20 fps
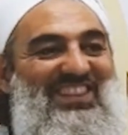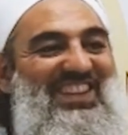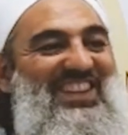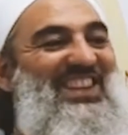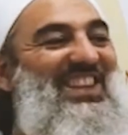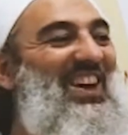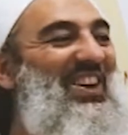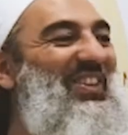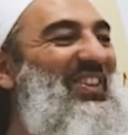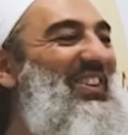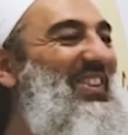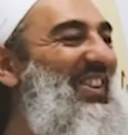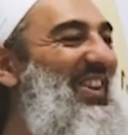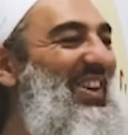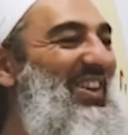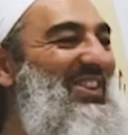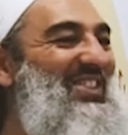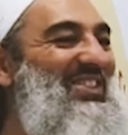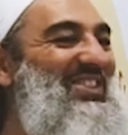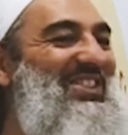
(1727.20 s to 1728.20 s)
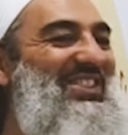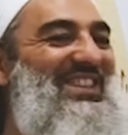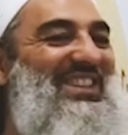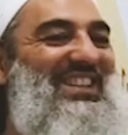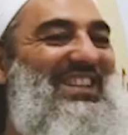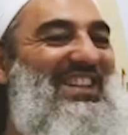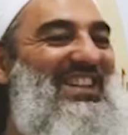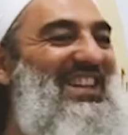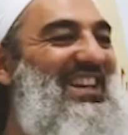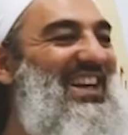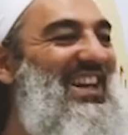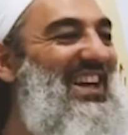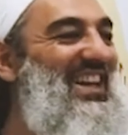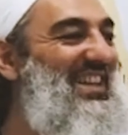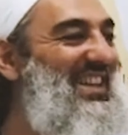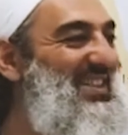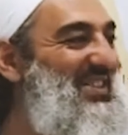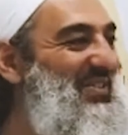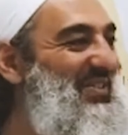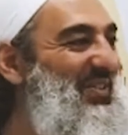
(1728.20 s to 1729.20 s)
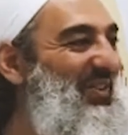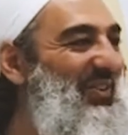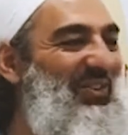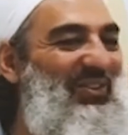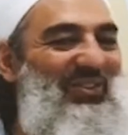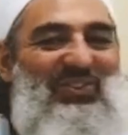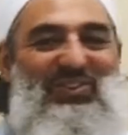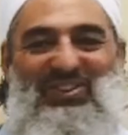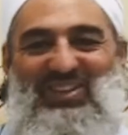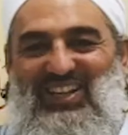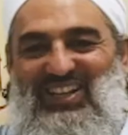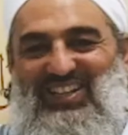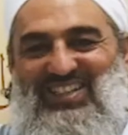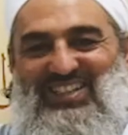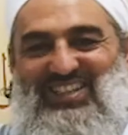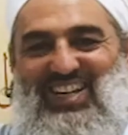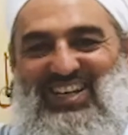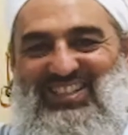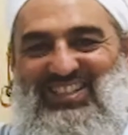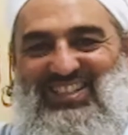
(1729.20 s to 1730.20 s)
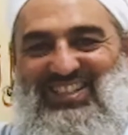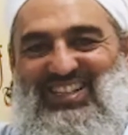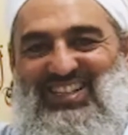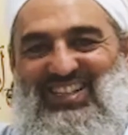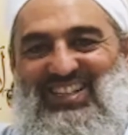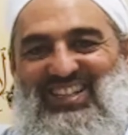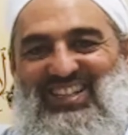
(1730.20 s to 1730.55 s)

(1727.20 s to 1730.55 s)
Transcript: No one knows? There's 4, tell us, Hajj.